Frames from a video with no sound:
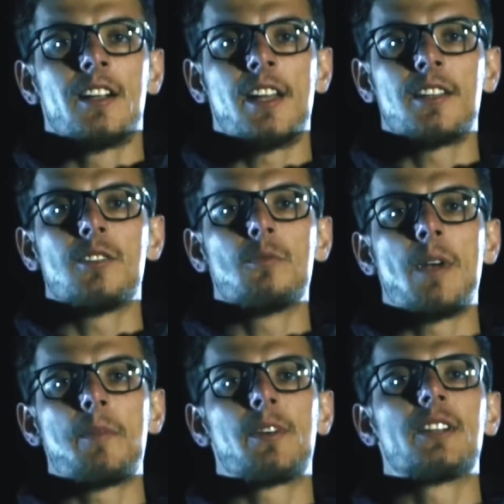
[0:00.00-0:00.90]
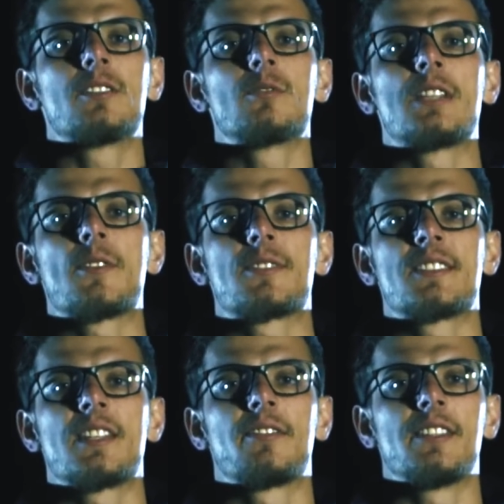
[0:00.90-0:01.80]
got a new member in
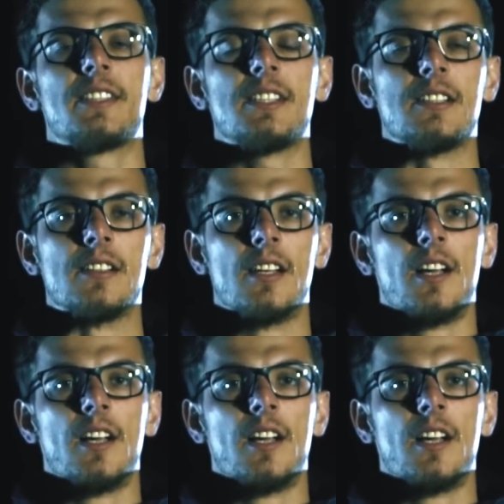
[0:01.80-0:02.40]
2017,